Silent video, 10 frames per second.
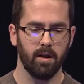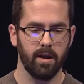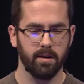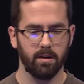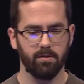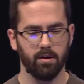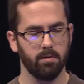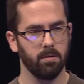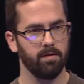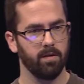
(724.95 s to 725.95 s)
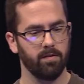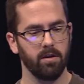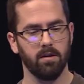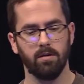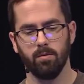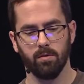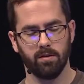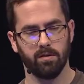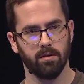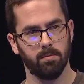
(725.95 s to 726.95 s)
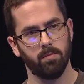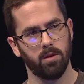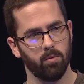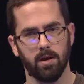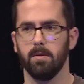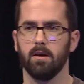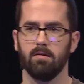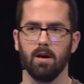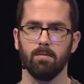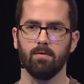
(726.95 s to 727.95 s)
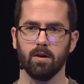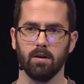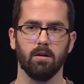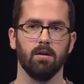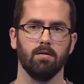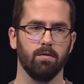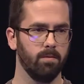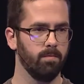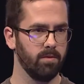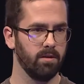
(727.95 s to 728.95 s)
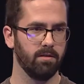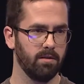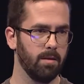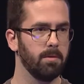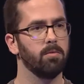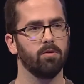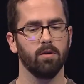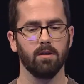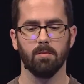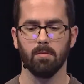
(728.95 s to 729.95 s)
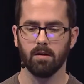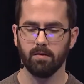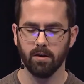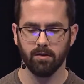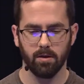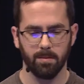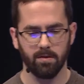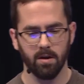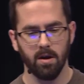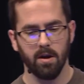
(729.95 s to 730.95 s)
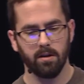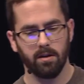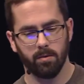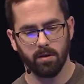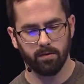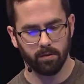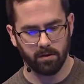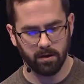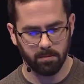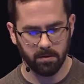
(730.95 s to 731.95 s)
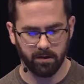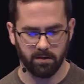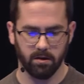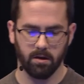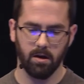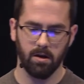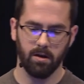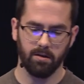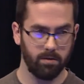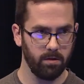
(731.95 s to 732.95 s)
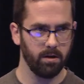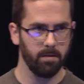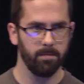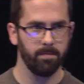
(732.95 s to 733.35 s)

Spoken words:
And then January 15th, which is a way bigger time frame of the time in between them modifying scripts, they went for Ticketmaster Australia.